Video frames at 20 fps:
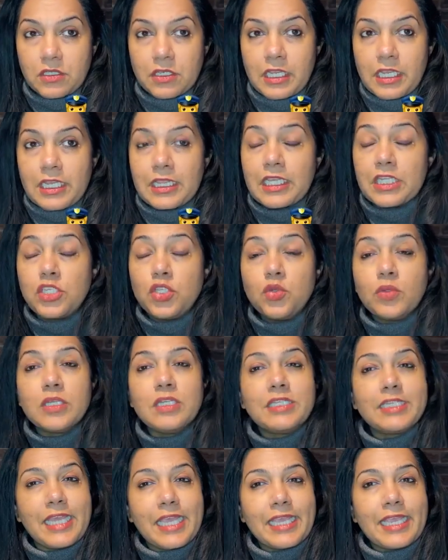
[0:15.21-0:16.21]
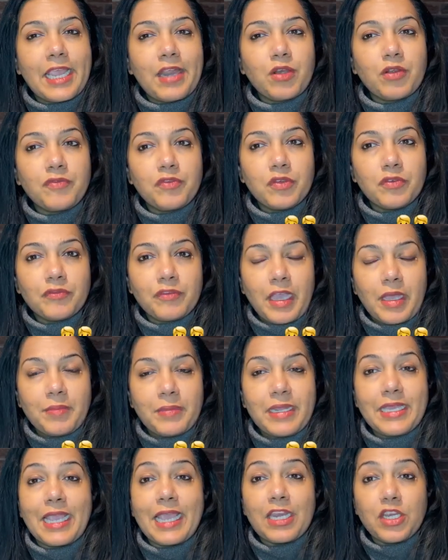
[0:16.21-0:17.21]
that you can take care of your family
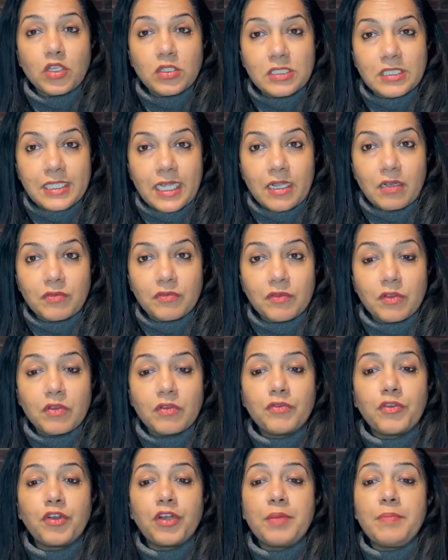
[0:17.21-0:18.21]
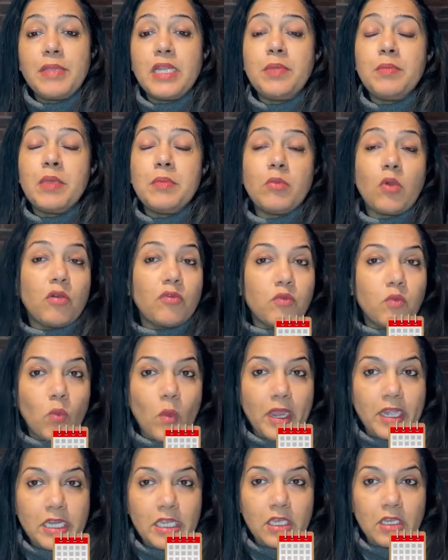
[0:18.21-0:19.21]
and yourself for a minimum of
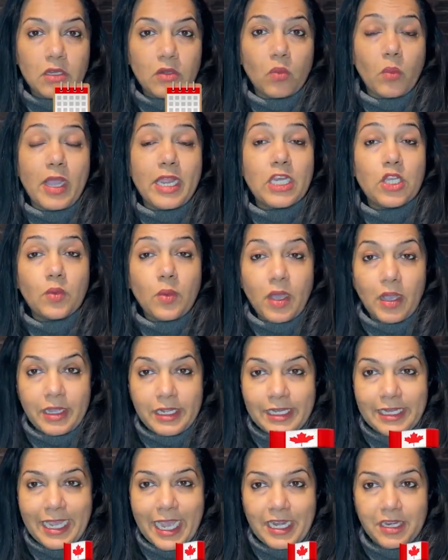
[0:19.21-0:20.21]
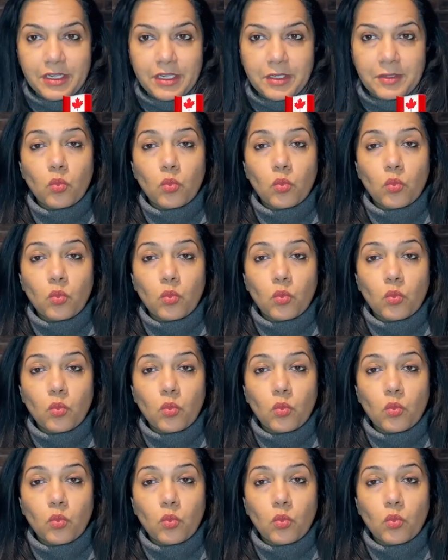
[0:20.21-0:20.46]
1 year while you are in Canada.